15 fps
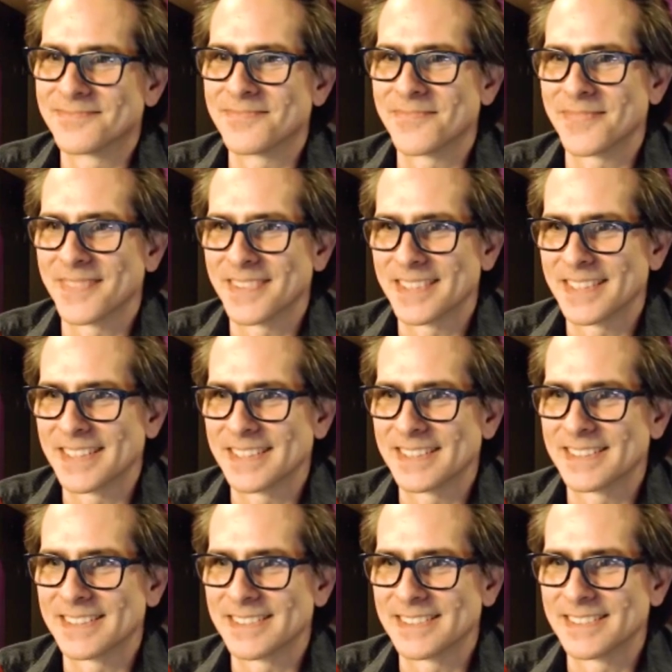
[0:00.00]

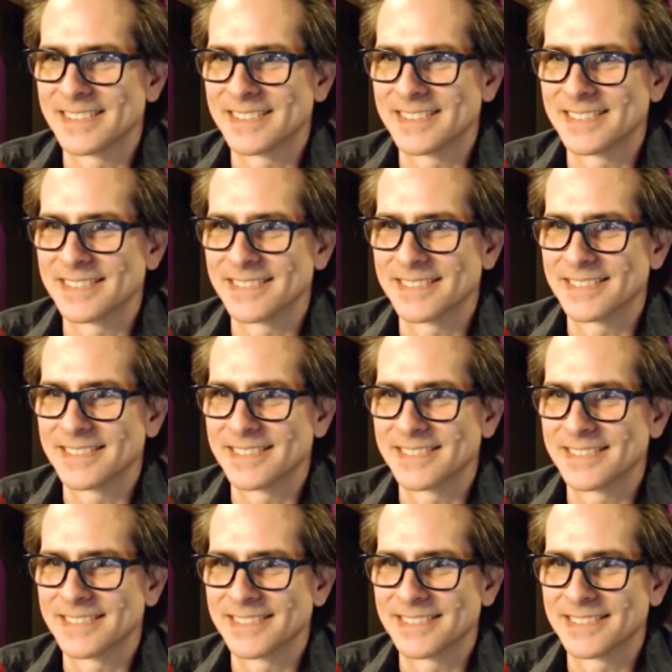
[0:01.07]

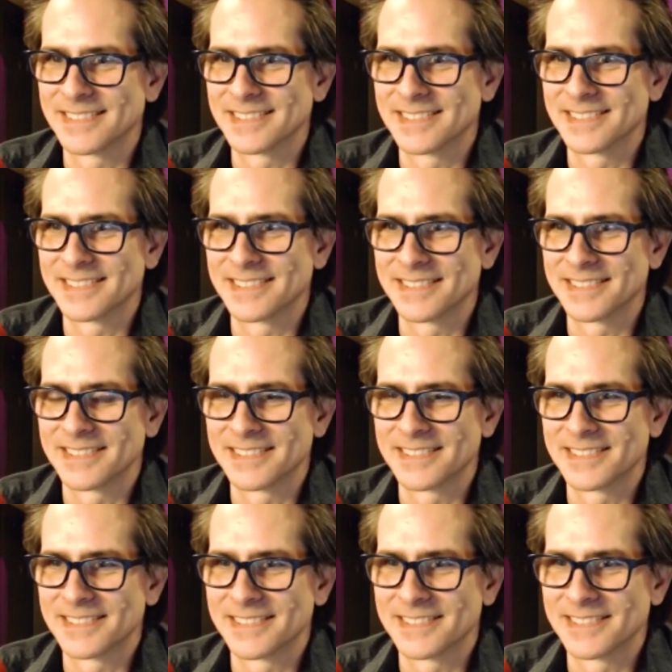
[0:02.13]

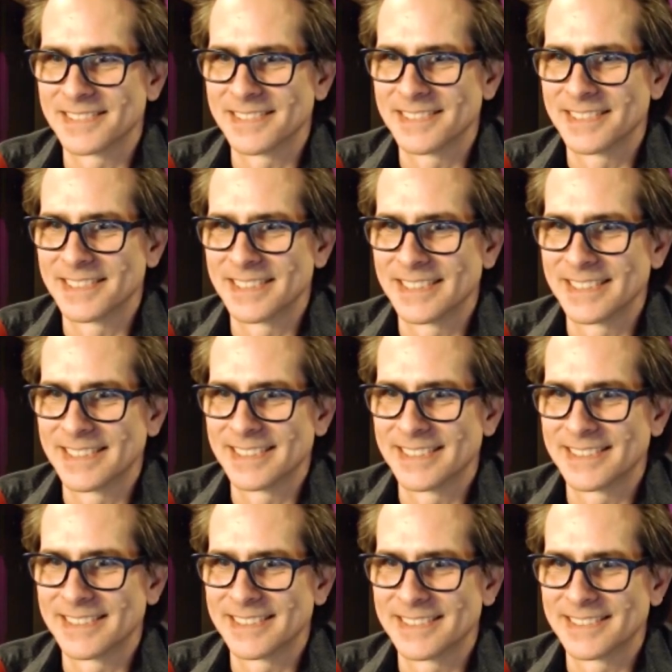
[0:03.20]

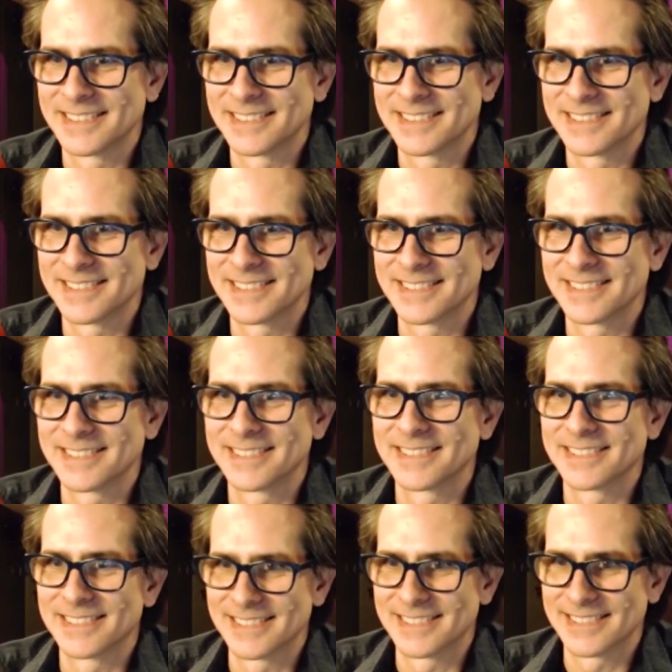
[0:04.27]

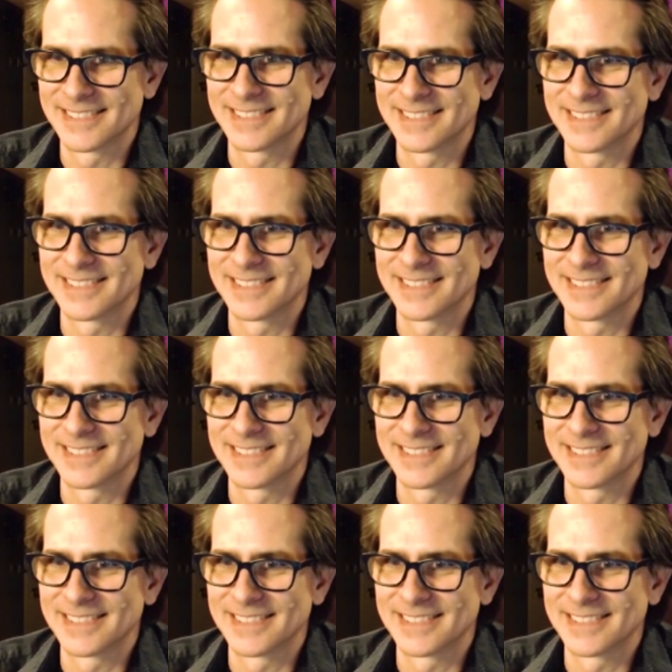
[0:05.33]
The person shown says nothing.